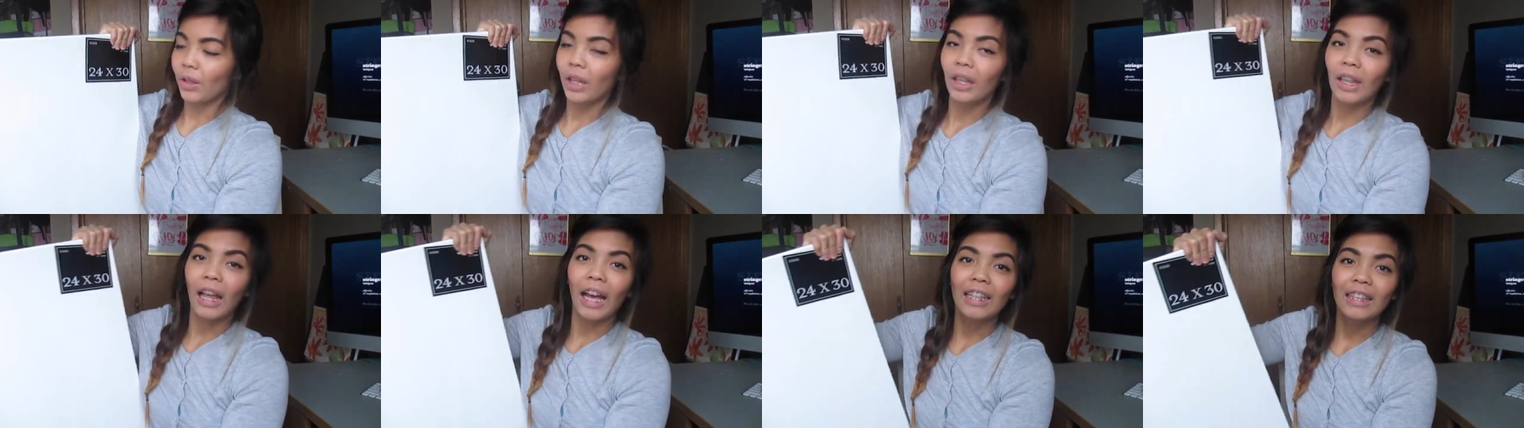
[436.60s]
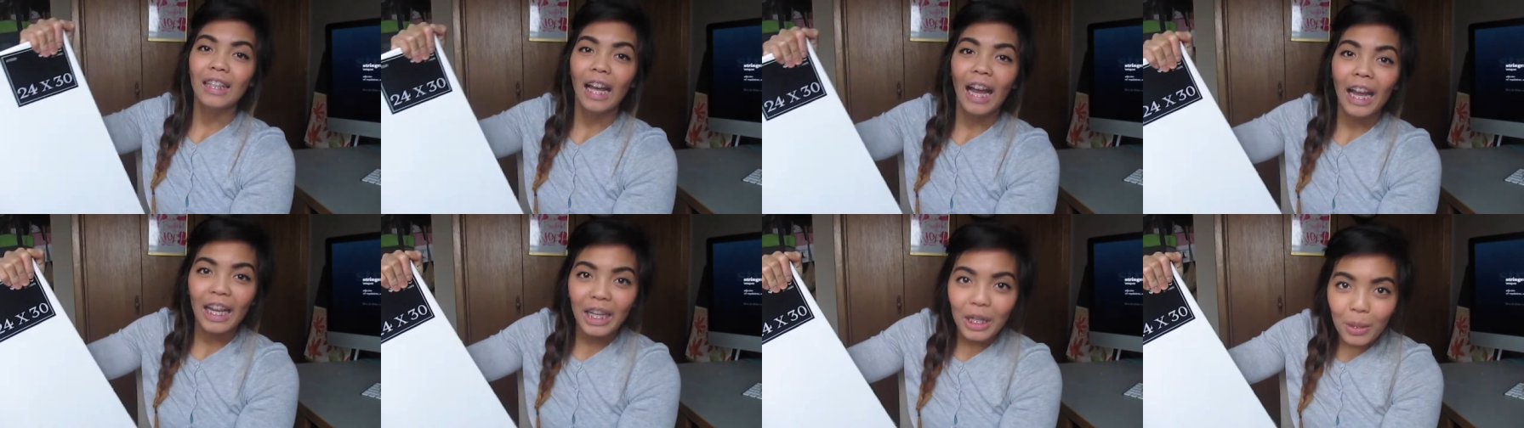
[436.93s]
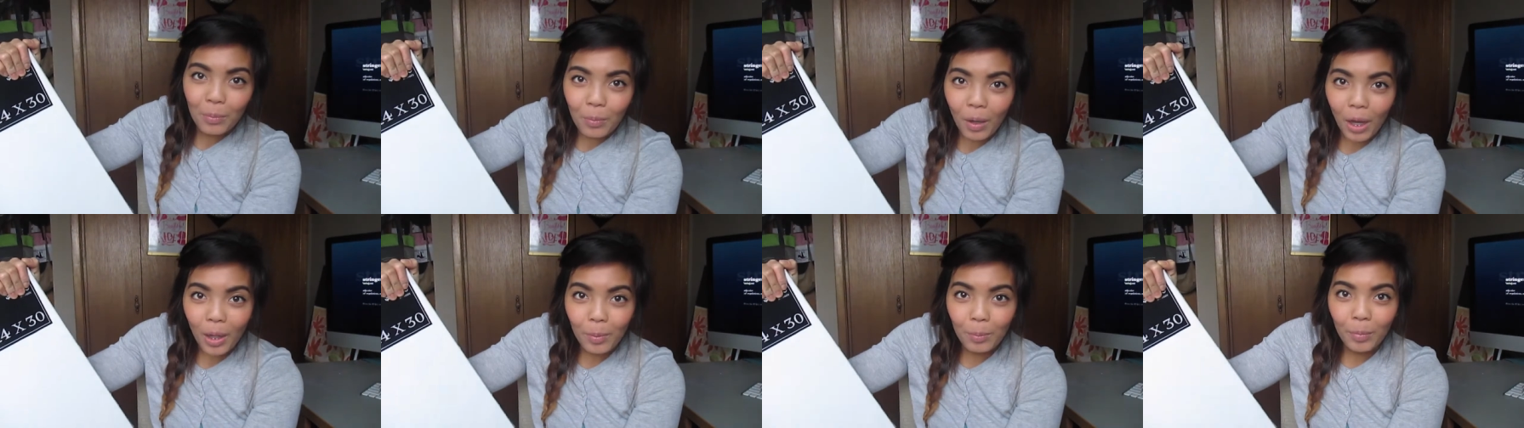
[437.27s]
the last
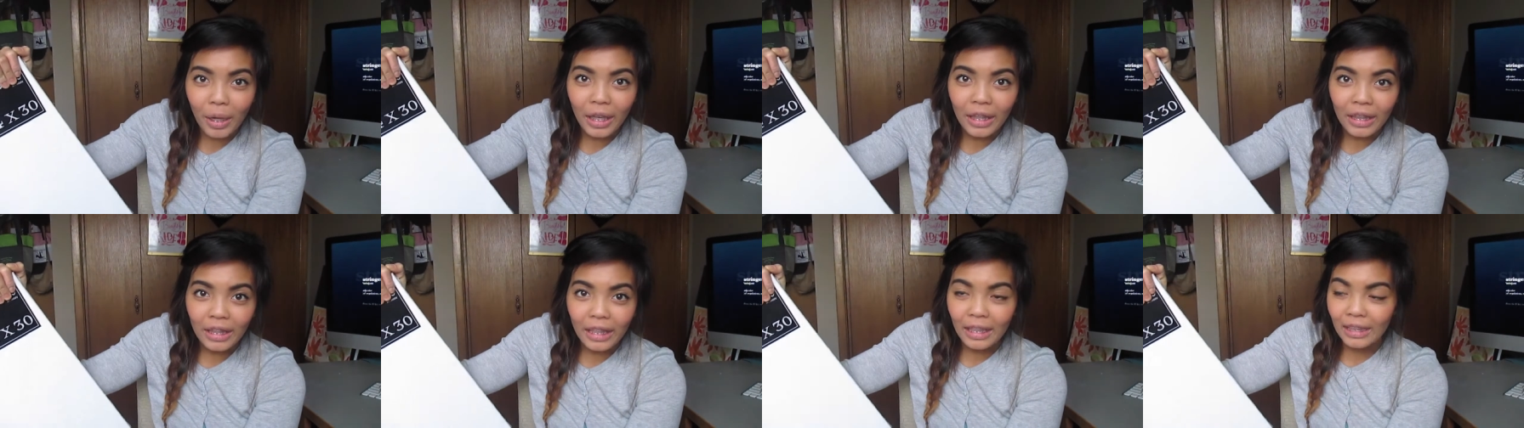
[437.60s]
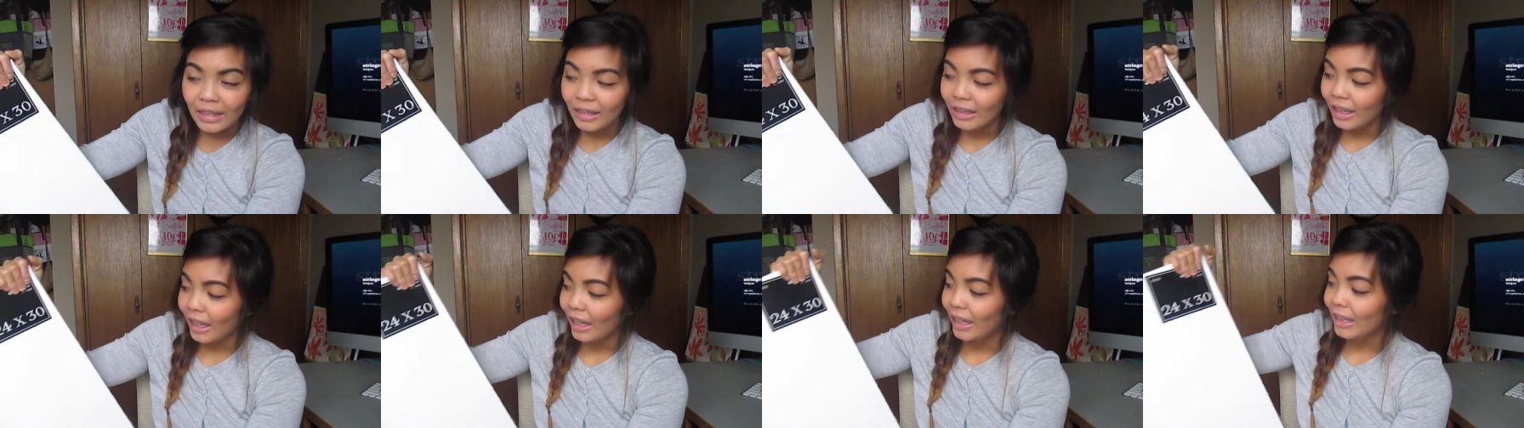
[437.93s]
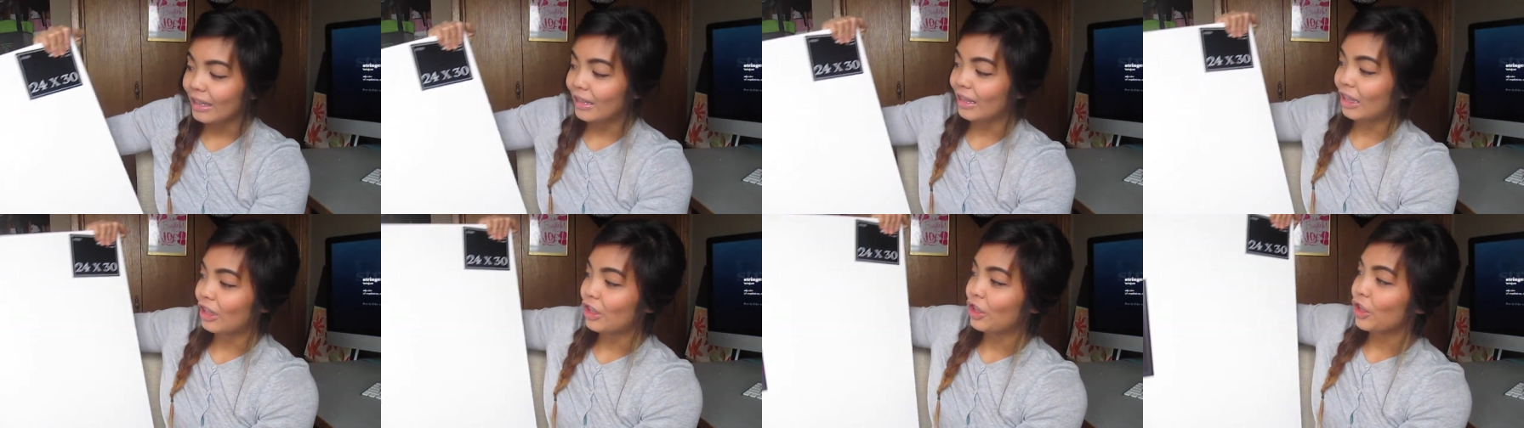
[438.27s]
item on my list
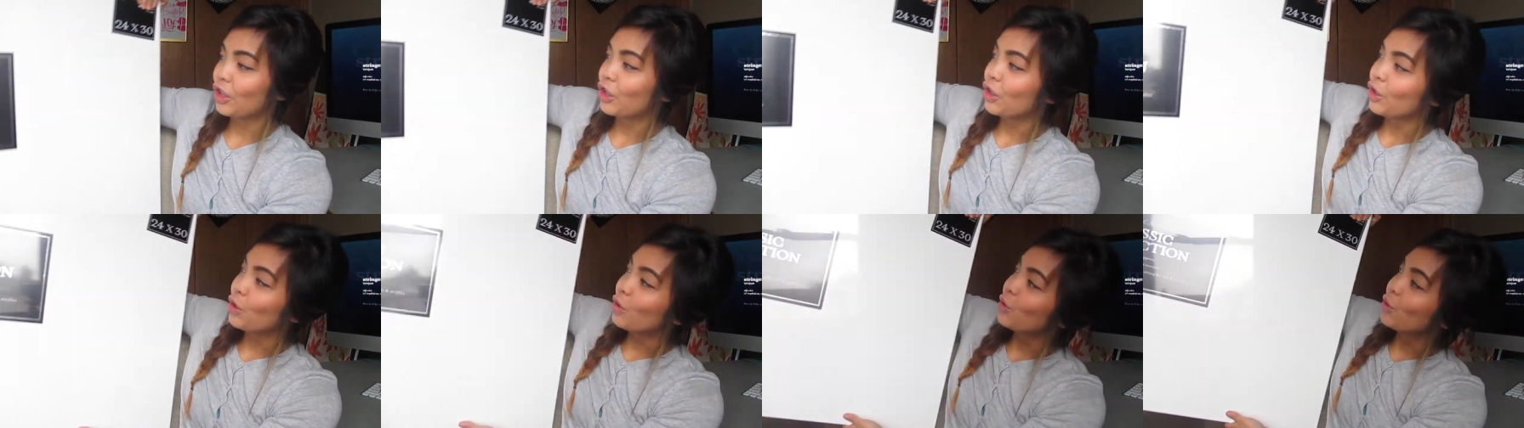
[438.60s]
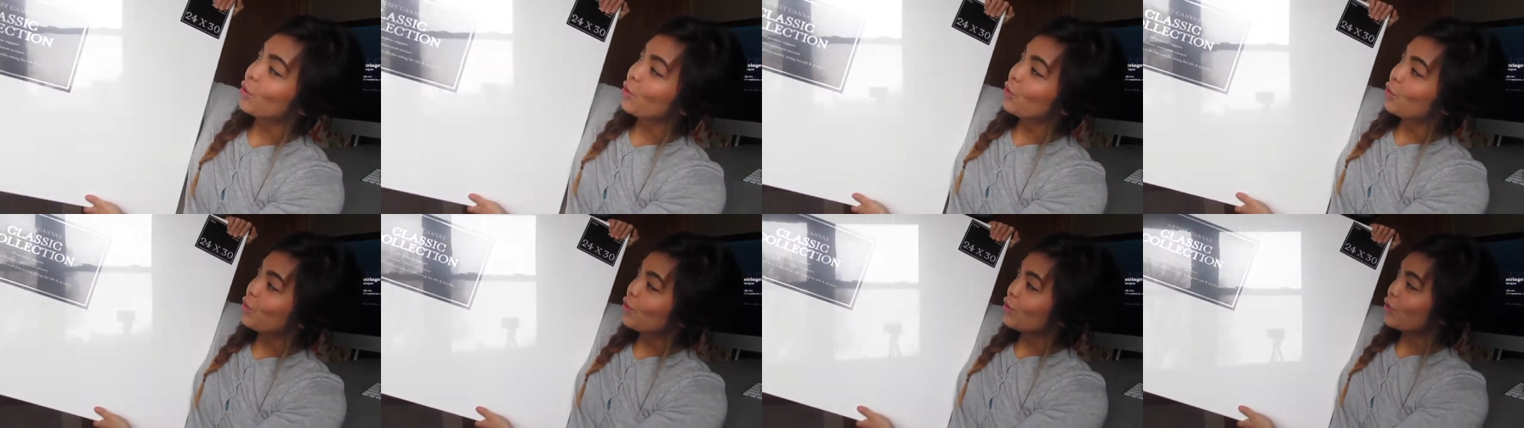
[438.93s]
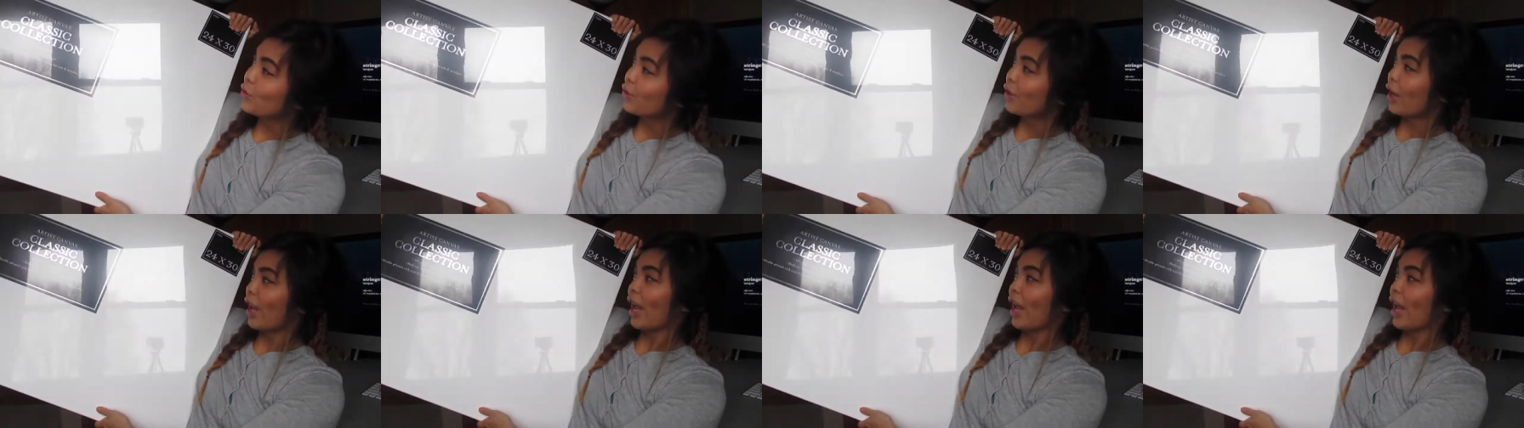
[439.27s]
is this huge